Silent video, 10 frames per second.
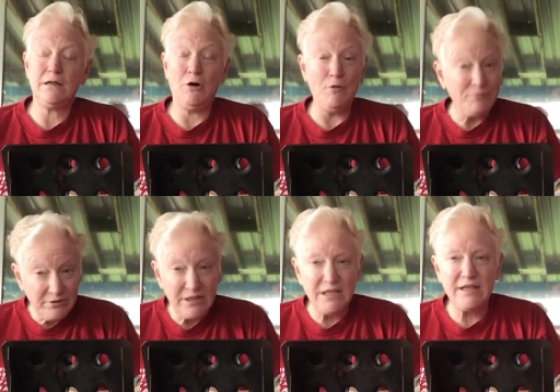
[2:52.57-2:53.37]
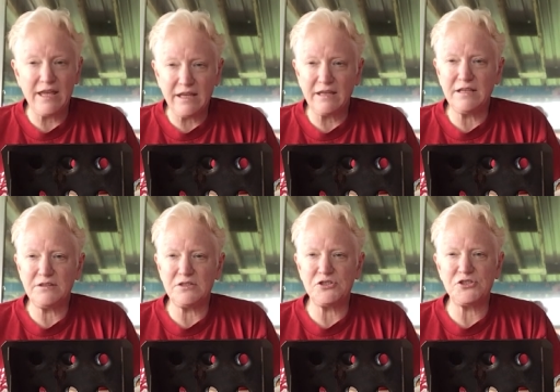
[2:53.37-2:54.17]
hopefully they can get
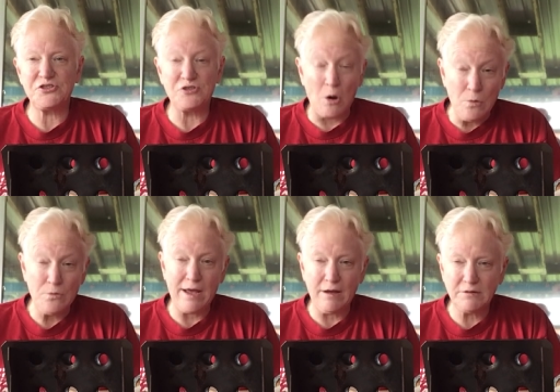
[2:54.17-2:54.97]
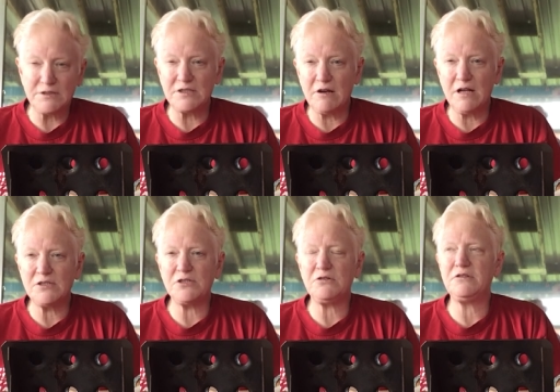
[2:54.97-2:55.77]
this stone out that's
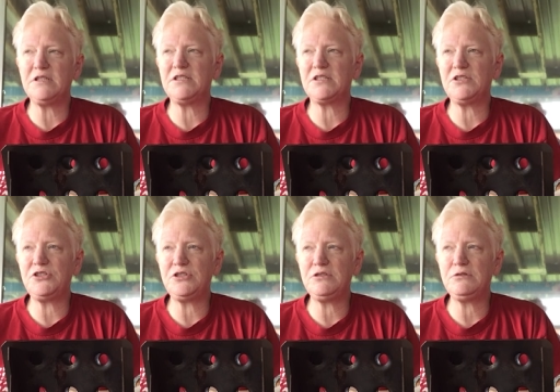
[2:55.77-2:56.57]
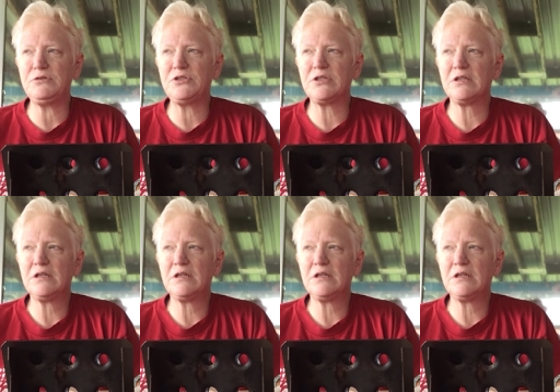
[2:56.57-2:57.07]
causing all these issues.